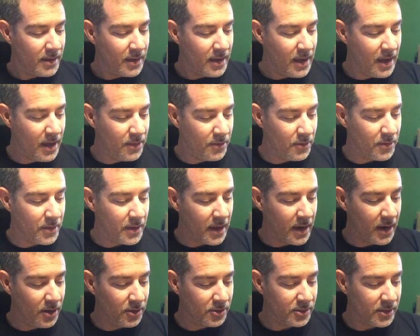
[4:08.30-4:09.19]
Heather, the
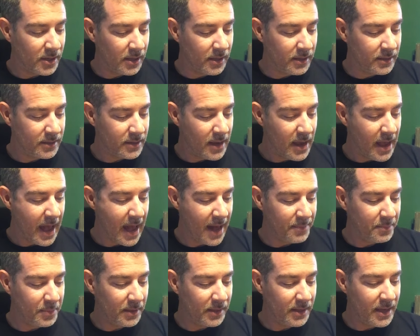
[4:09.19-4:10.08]
hairstylist,
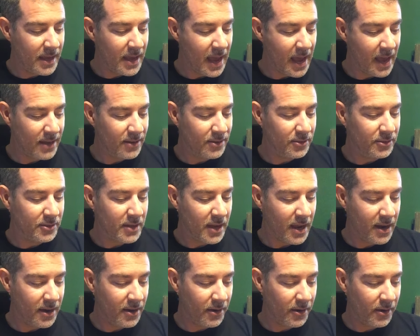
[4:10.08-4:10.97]
happily handles
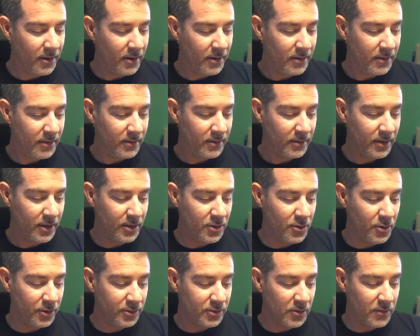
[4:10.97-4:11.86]
hair. Can
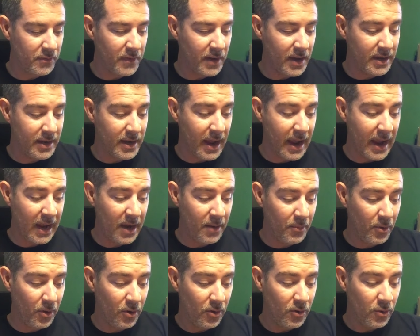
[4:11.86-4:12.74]
you also find a
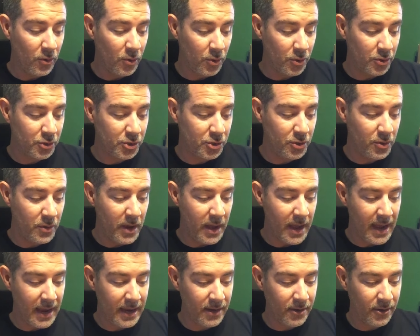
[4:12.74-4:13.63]
hammer, horseshoe,
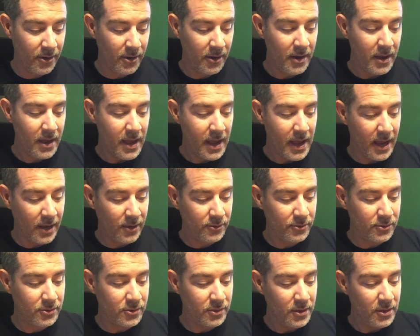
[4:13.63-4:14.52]
hanger,
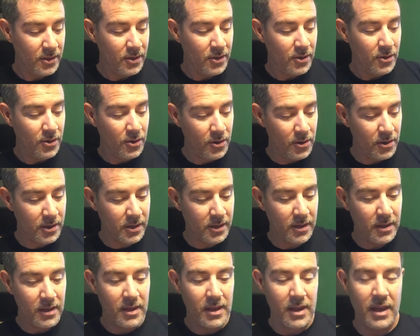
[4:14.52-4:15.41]
house, hook,
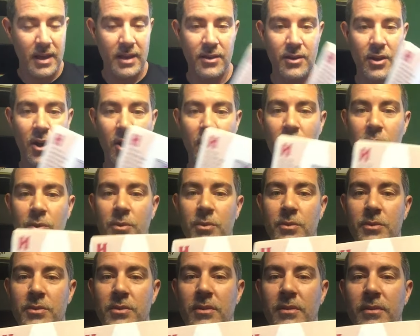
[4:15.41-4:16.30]
and
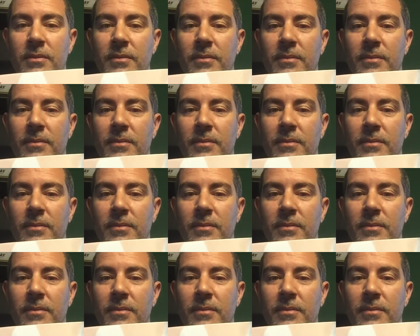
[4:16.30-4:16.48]
hose?